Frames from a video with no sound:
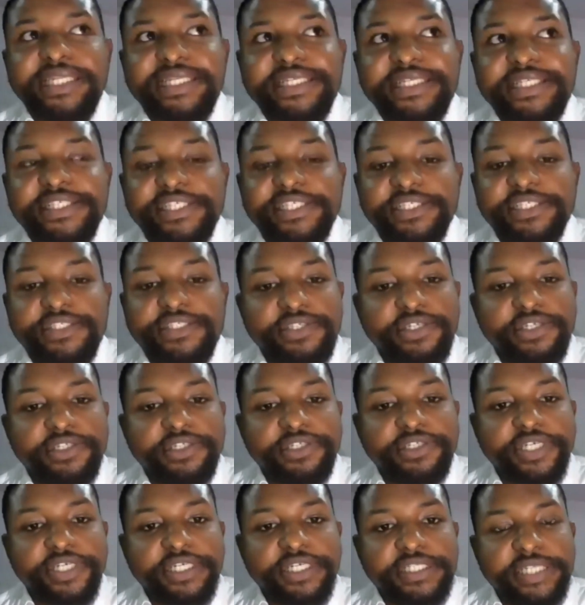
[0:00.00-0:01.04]
lens
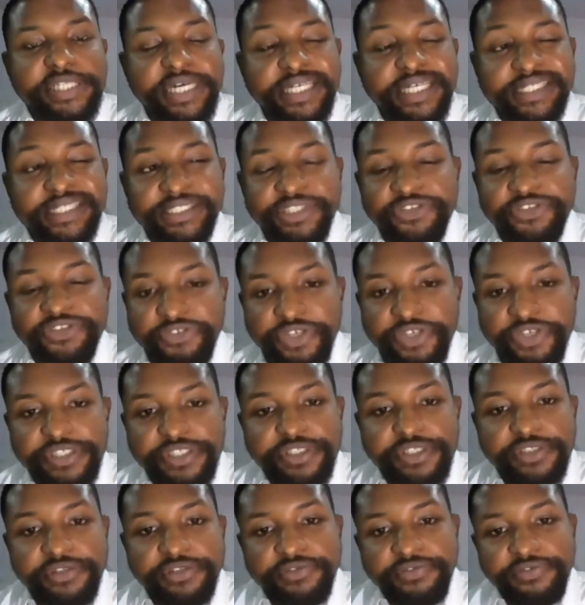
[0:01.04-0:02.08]
intolerance as a
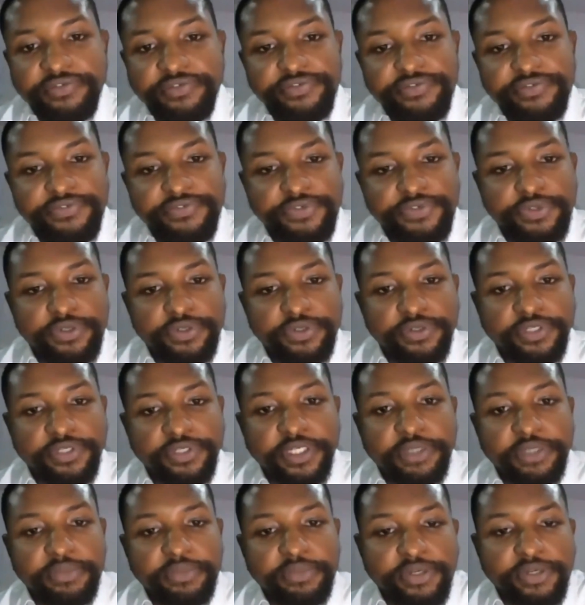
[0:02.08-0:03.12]
reason for
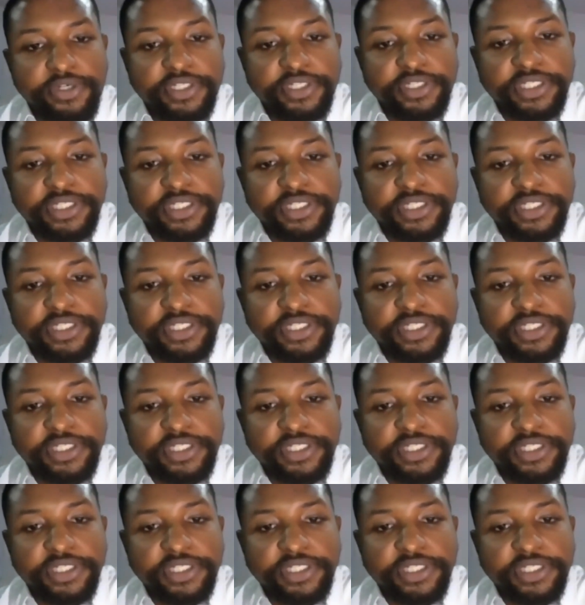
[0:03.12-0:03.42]
cornea